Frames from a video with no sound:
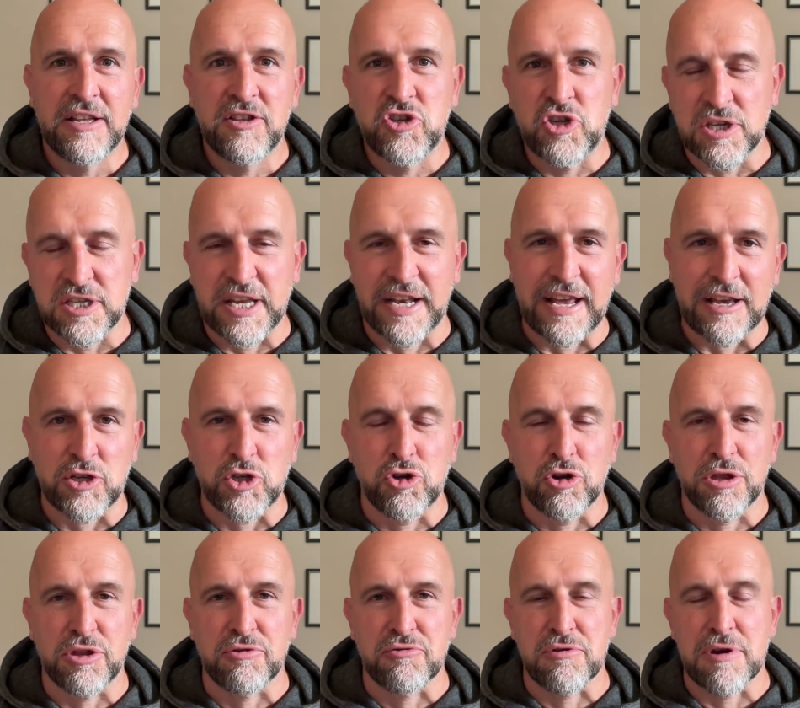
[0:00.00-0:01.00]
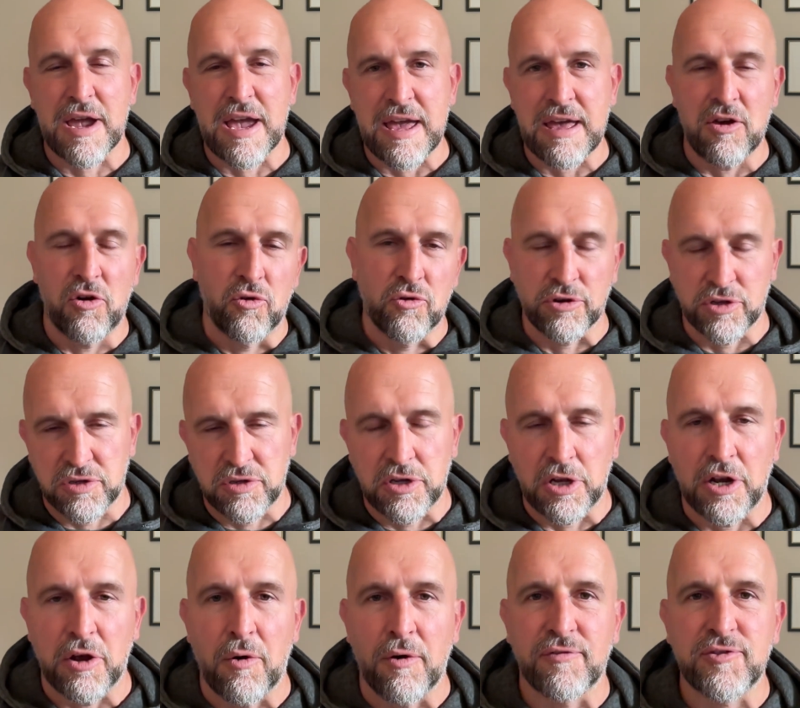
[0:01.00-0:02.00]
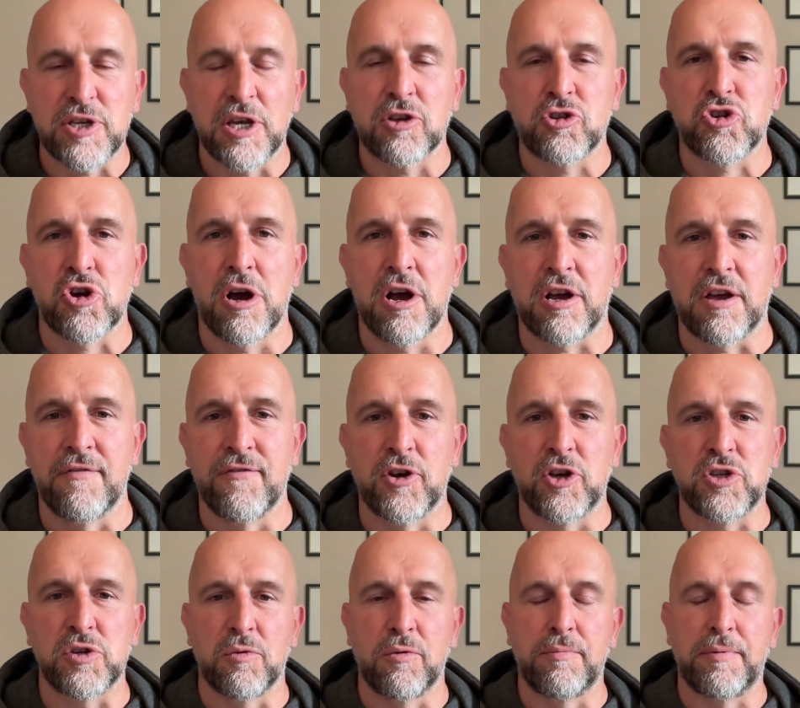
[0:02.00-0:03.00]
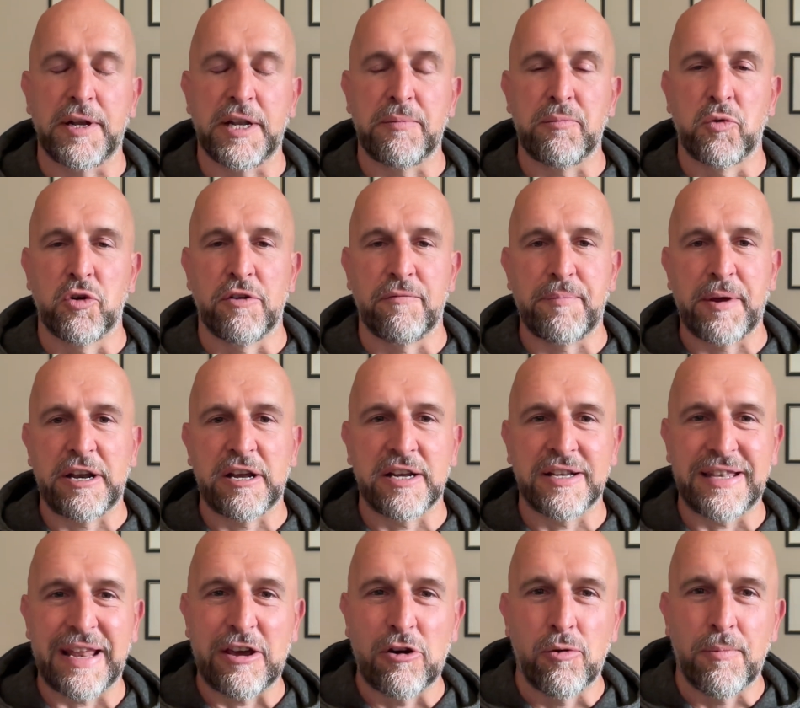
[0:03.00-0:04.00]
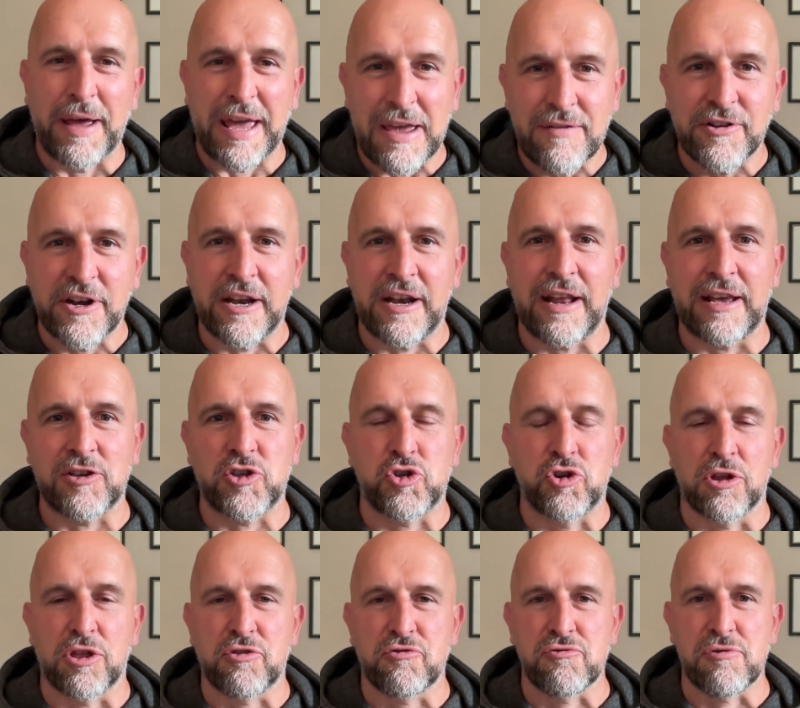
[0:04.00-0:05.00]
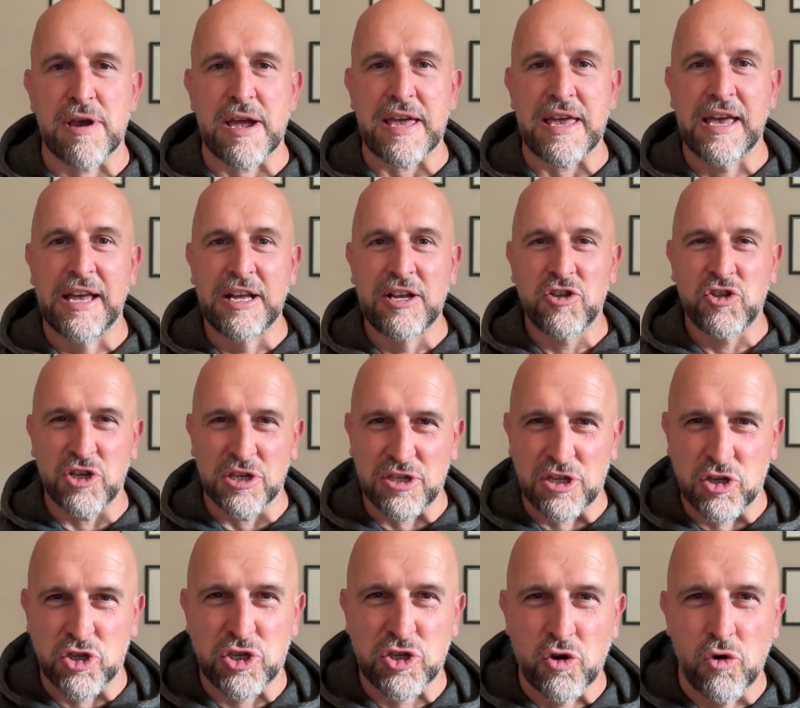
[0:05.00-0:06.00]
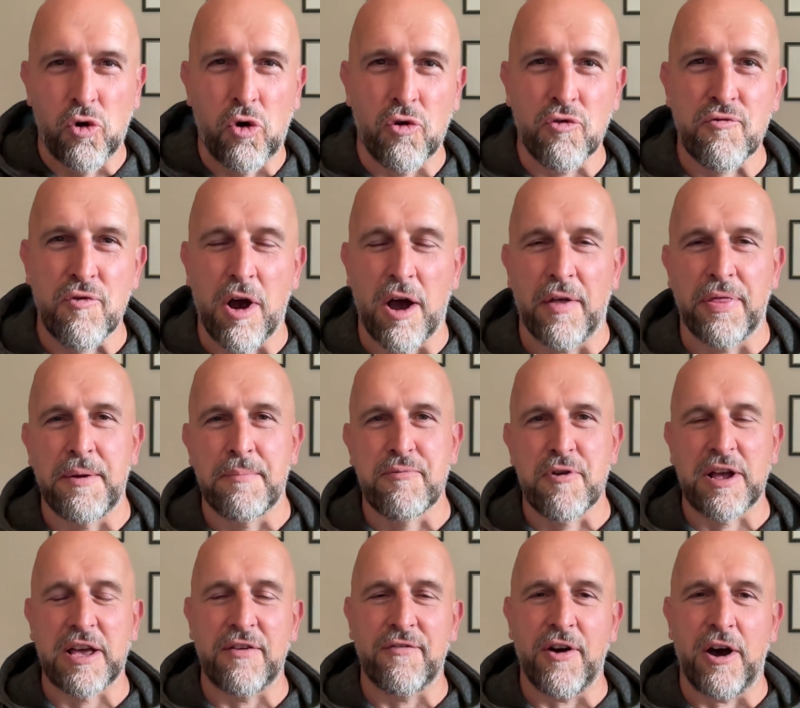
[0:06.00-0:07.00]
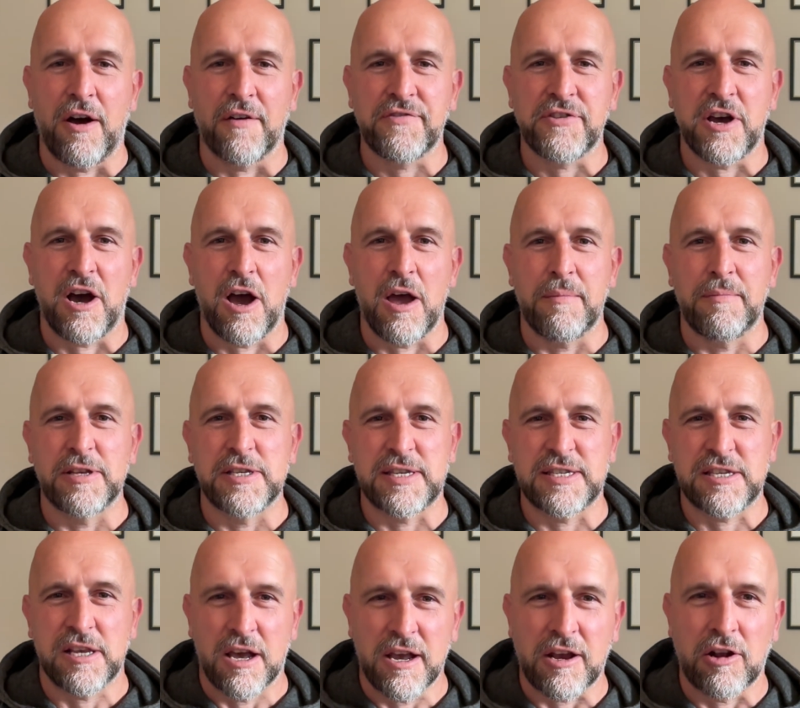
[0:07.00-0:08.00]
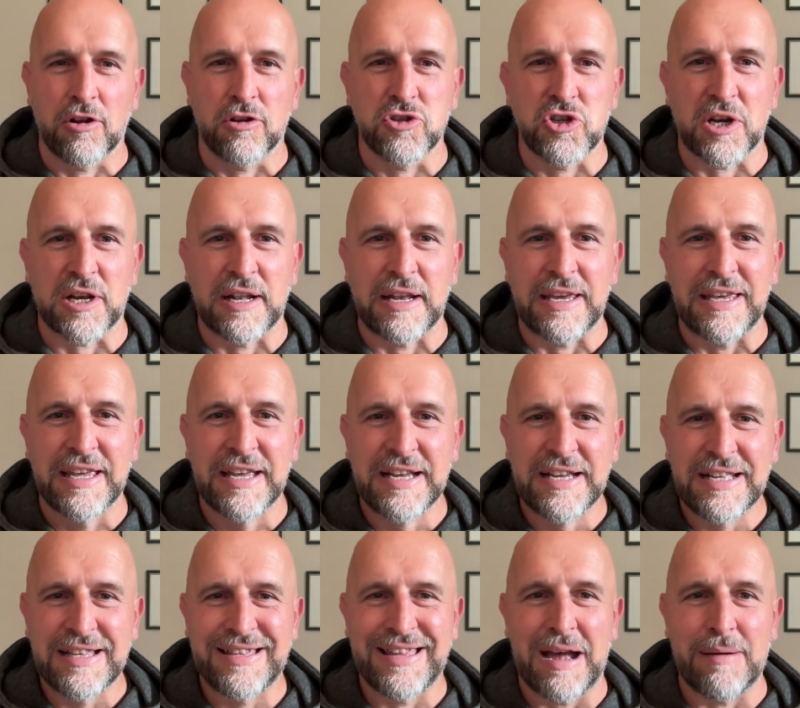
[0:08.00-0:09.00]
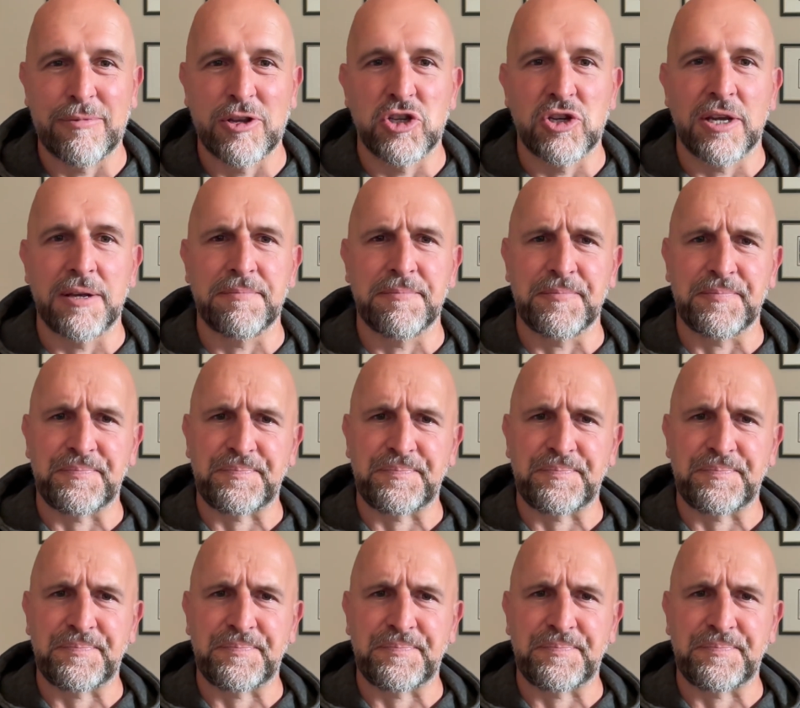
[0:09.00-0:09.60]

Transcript: Just an extra 3 or, obviously a trial conversion would have been ideal. But even an extra 3 just to score right on the brink of half-time is psychologically damaging.